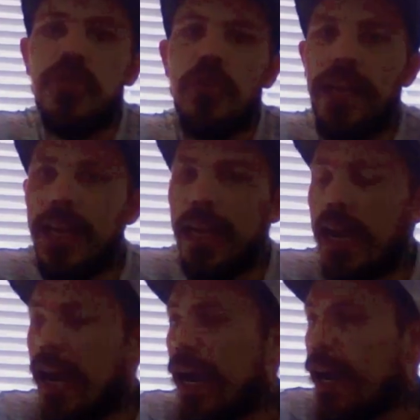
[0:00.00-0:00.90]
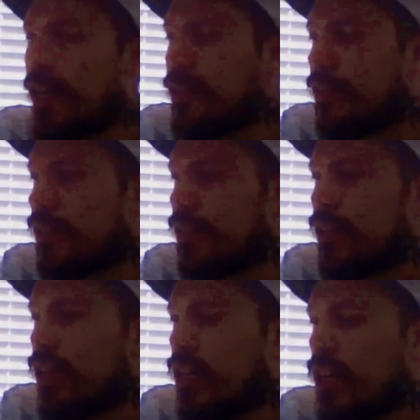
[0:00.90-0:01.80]
on it, and
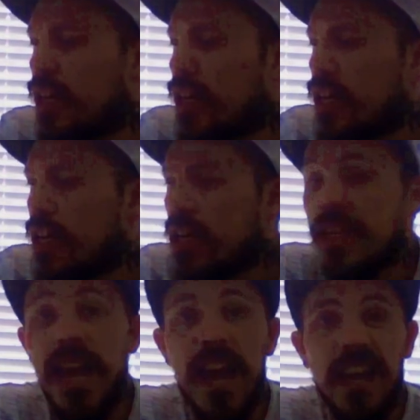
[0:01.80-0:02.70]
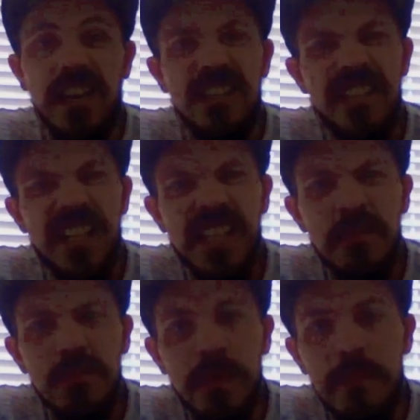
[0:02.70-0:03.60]
yeah, there
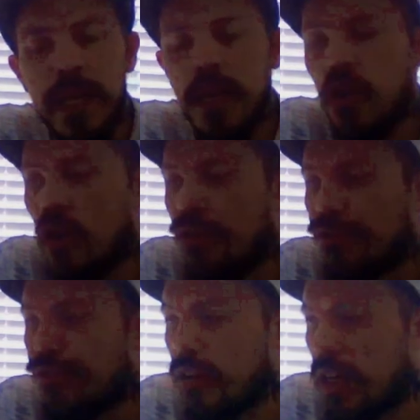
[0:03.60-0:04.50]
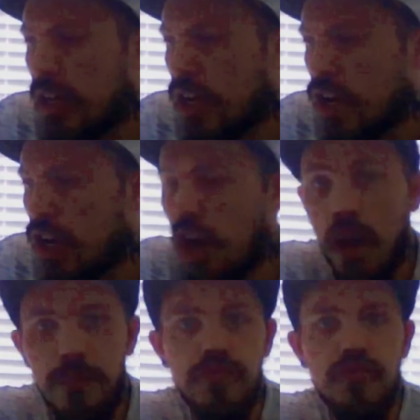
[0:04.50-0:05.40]
seems to be a lot of
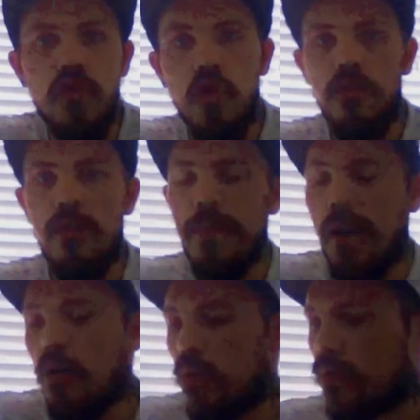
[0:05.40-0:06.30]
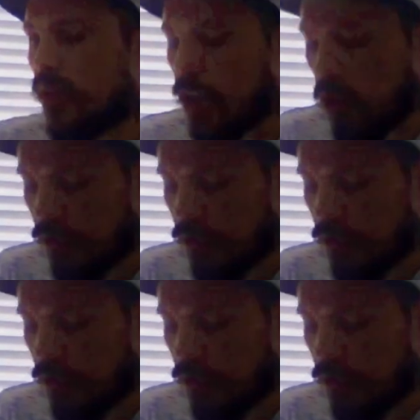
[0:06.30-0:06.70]
uproar about a lot of